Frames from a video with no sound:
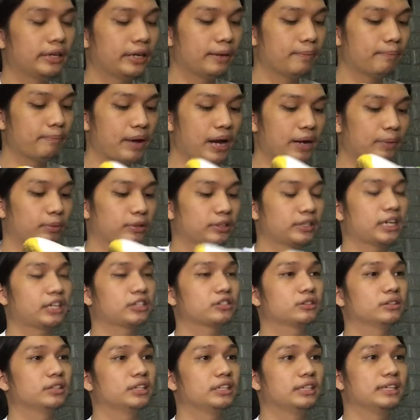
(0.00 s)
impact
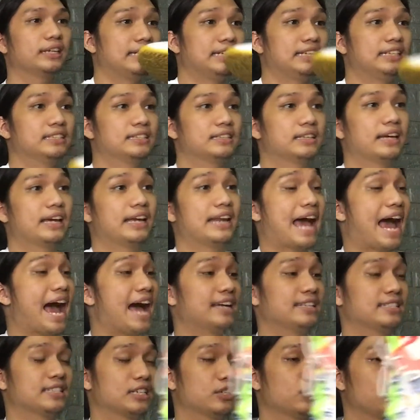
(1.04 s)
protection that it
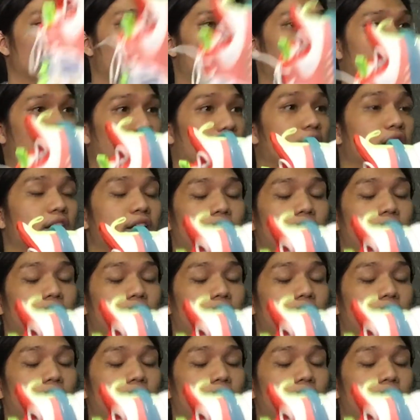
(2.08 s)
has as well,